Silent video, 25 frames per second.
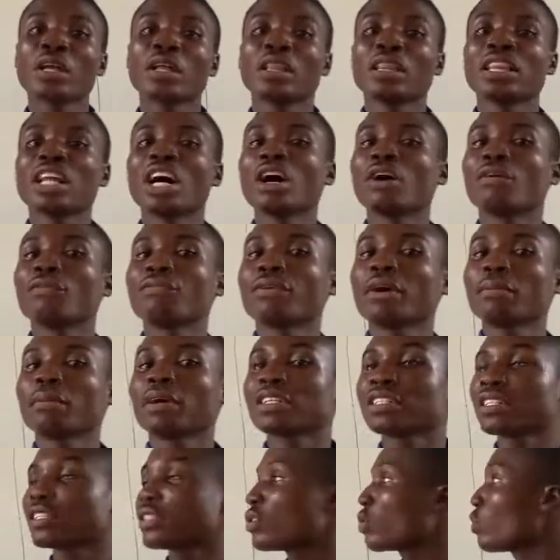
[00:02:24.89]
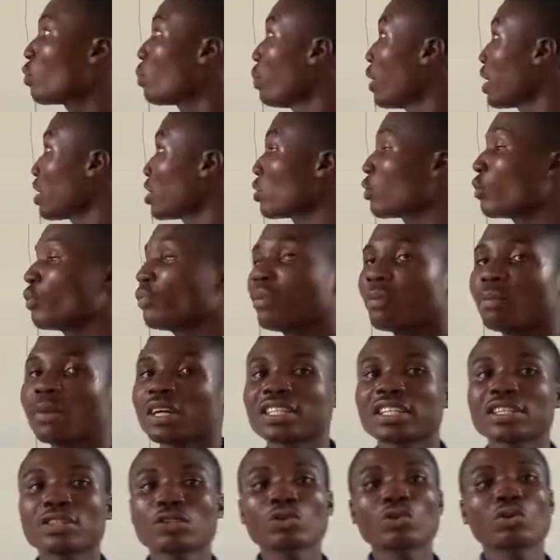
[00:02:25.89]
Now, practical
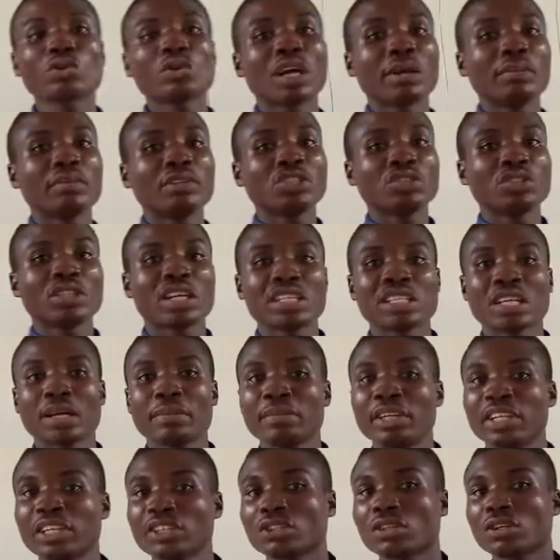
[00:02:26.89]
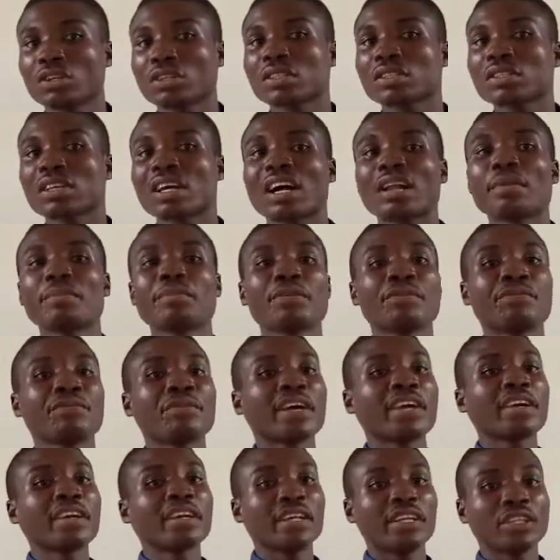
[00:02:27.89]
pharmaceutical chemistry examinations can be
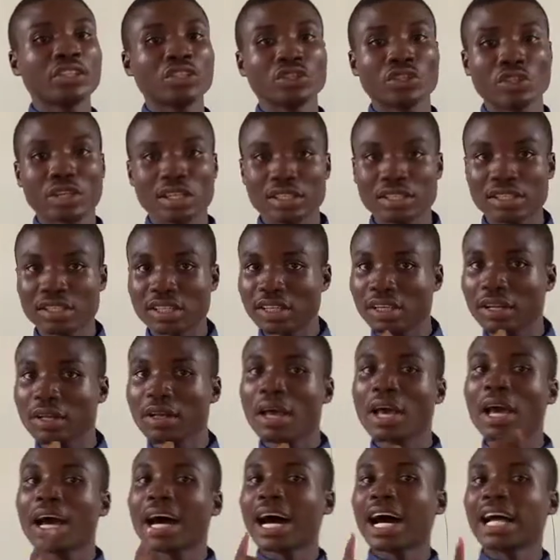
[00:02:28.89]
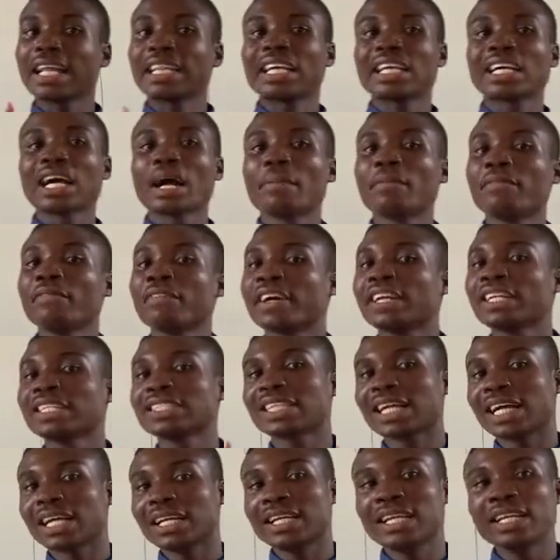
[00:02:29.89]
very interesting and they can be very
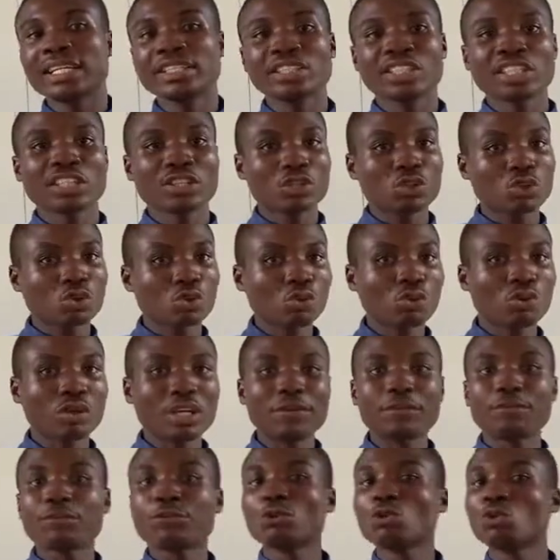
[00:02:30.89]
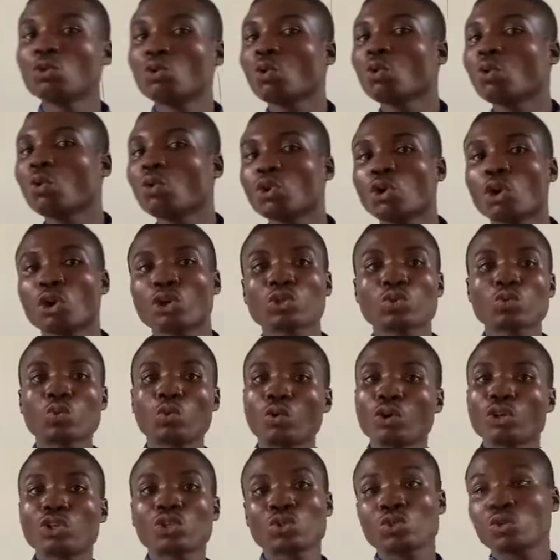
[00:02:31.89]
challenging too if you know not
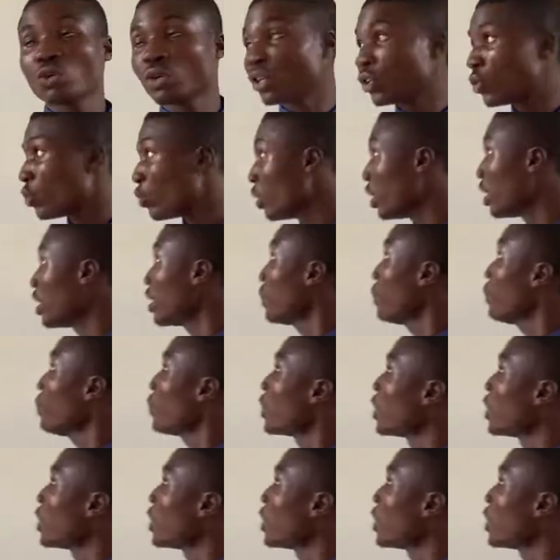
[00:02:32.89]
what you are doing.